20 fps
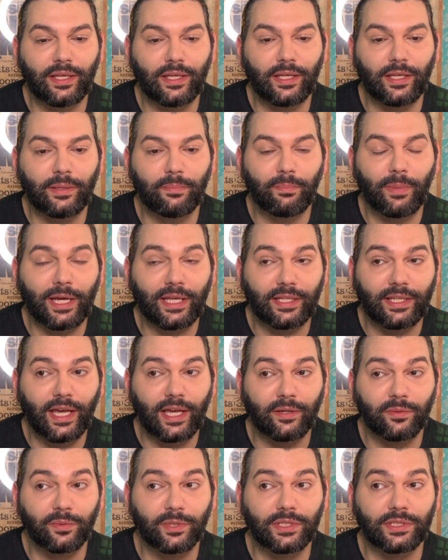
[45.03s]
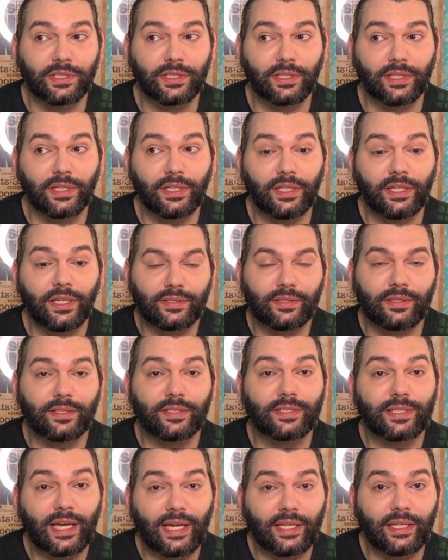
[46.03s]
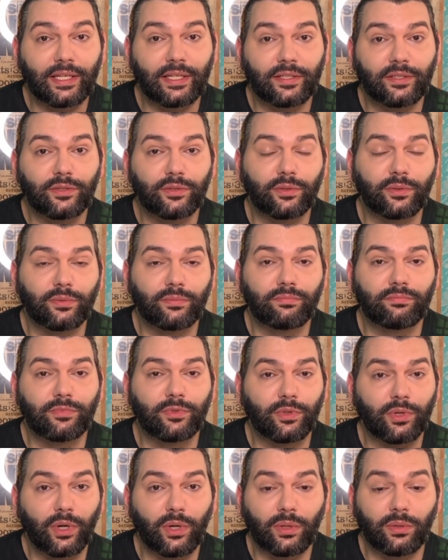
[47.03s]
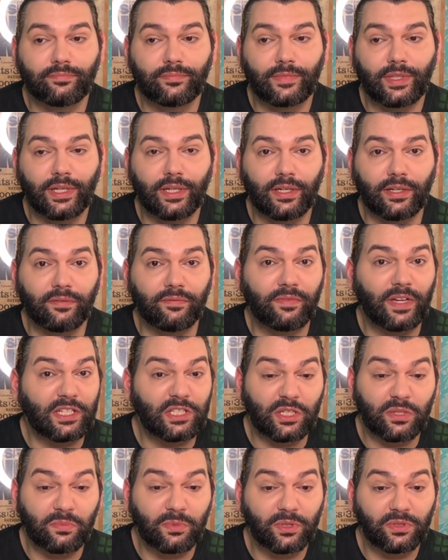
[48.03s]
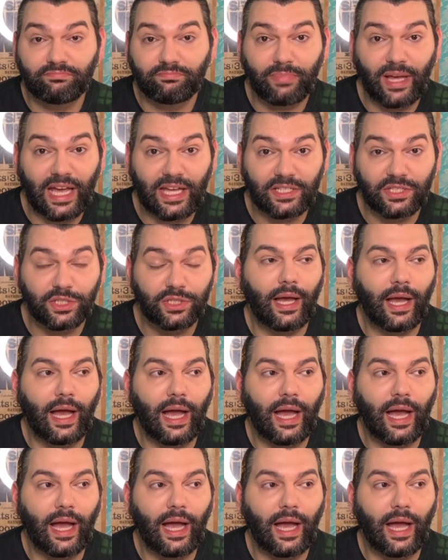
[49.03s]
my dad recently decided to grow a vegetable patch.